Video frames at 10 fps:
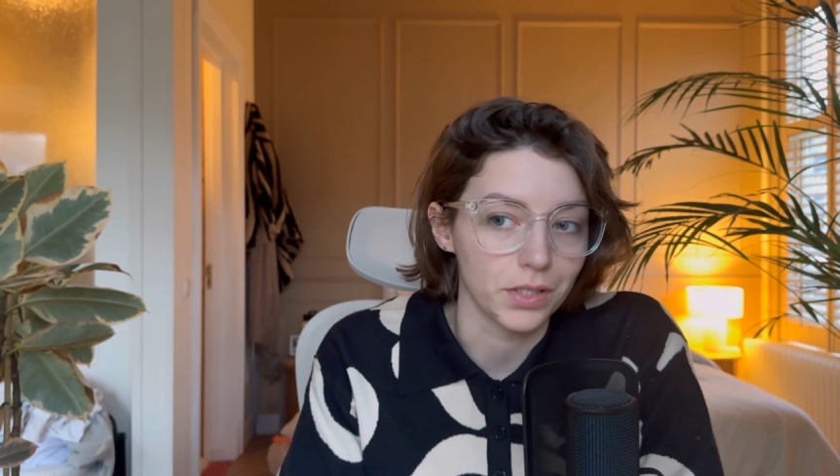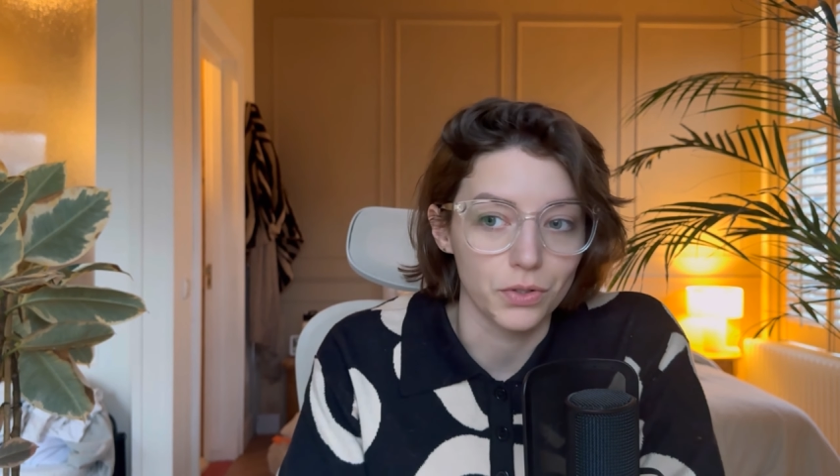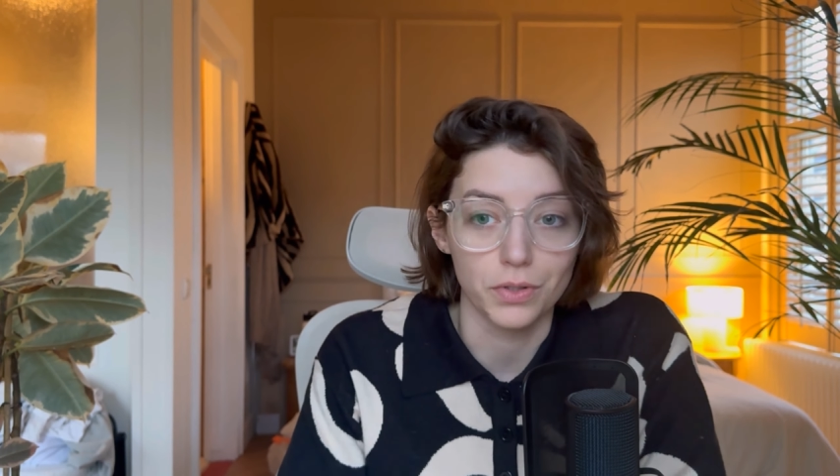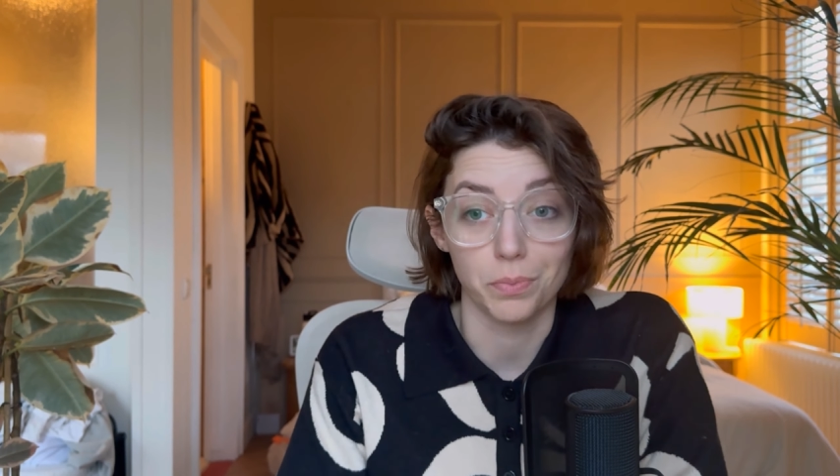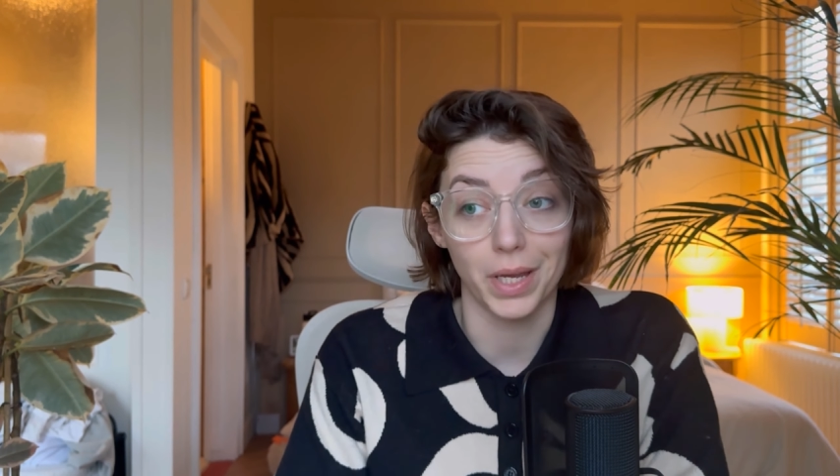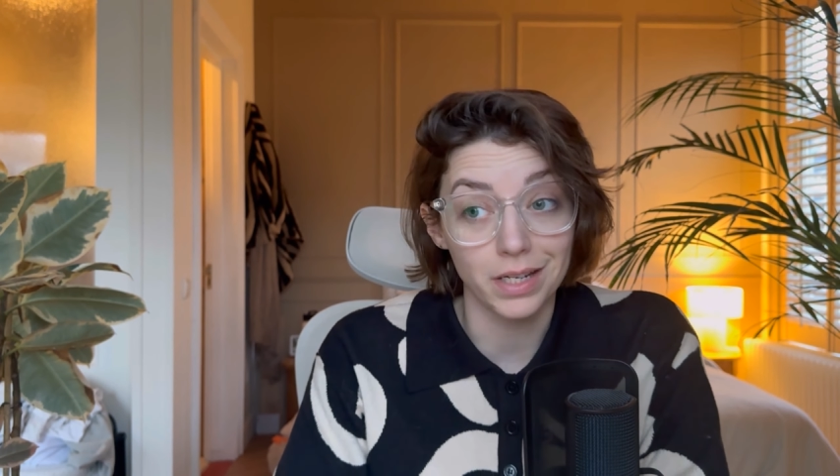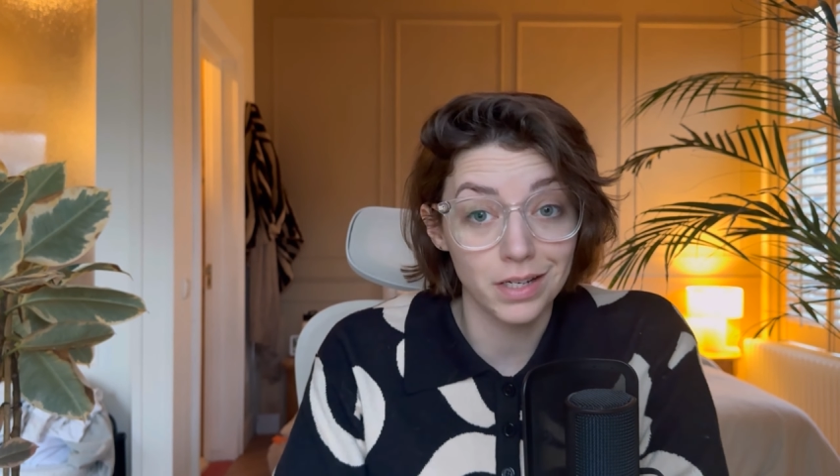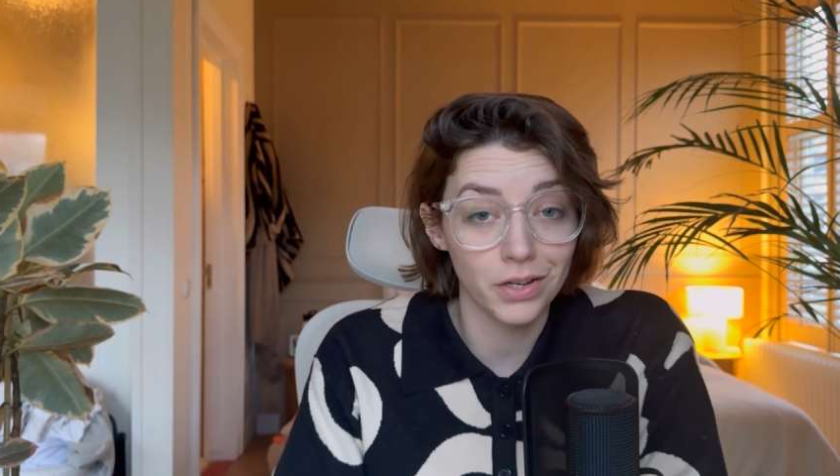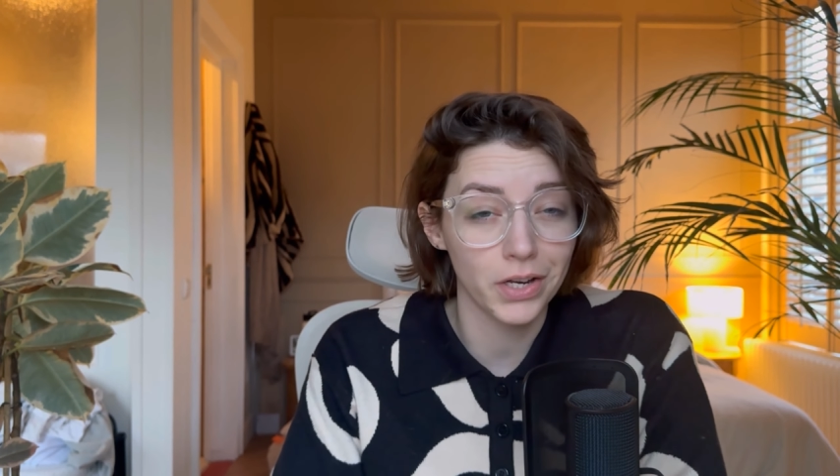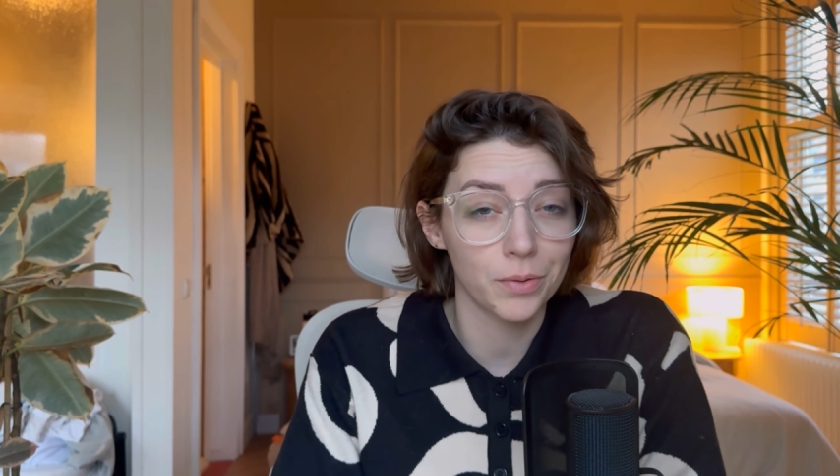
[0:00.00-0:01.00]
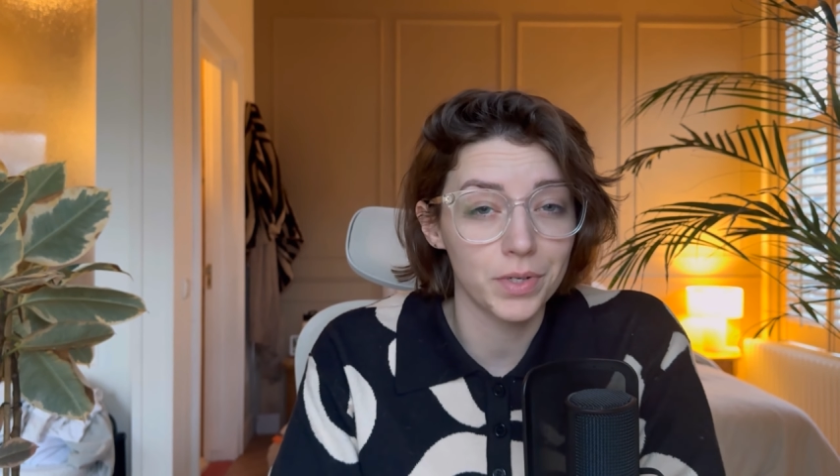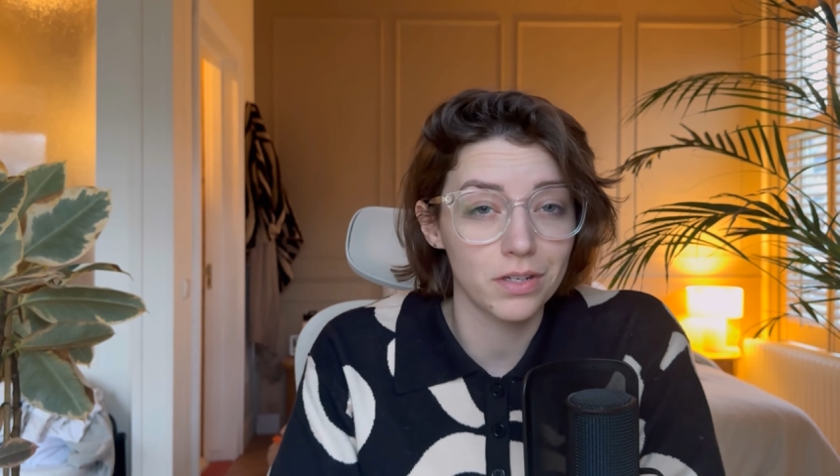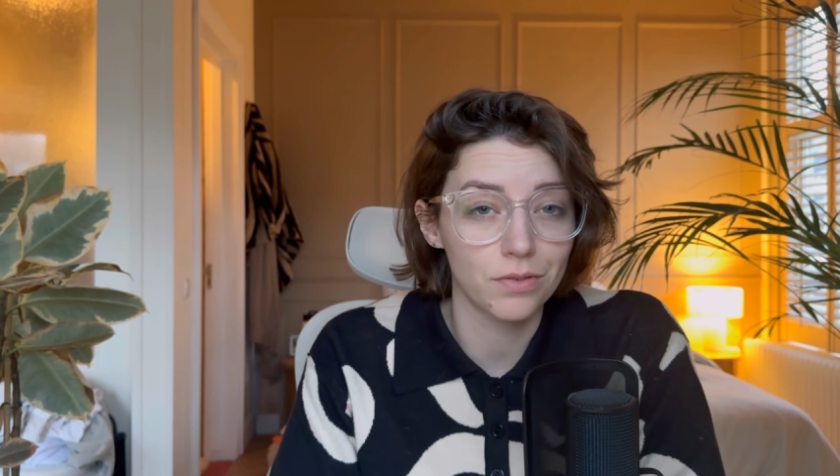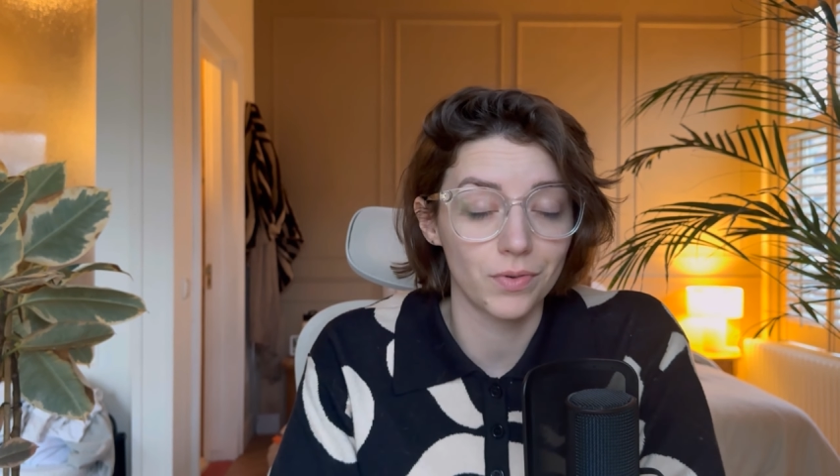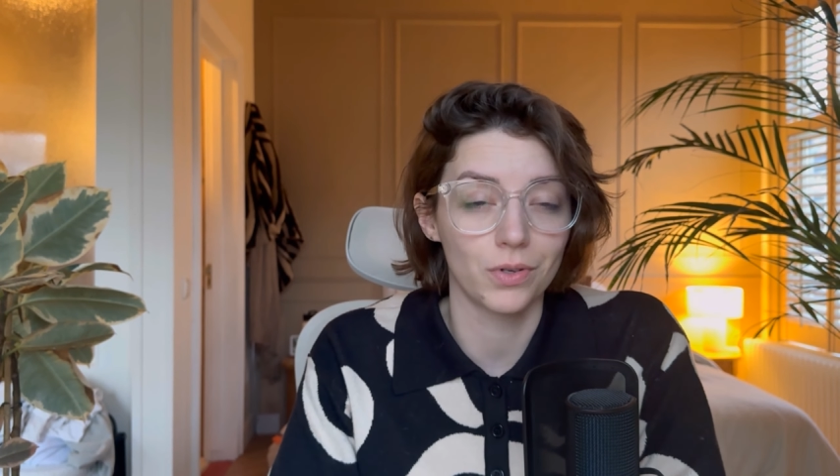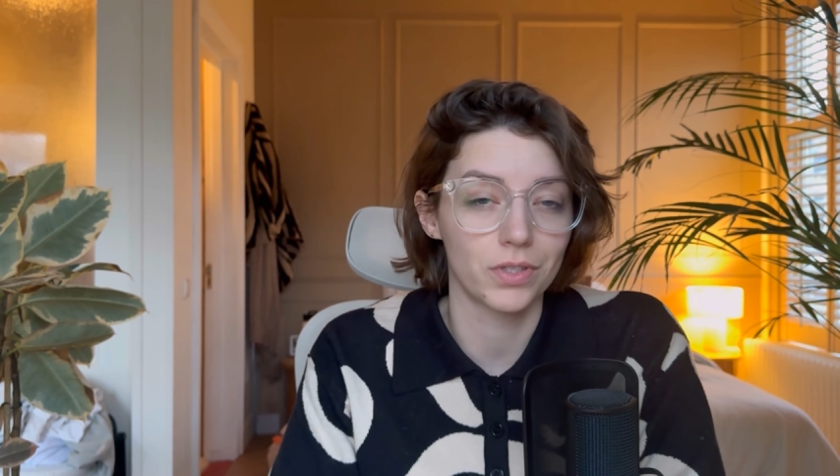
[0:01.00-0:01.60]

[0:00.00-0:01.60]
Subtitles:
So, depending on how many difficult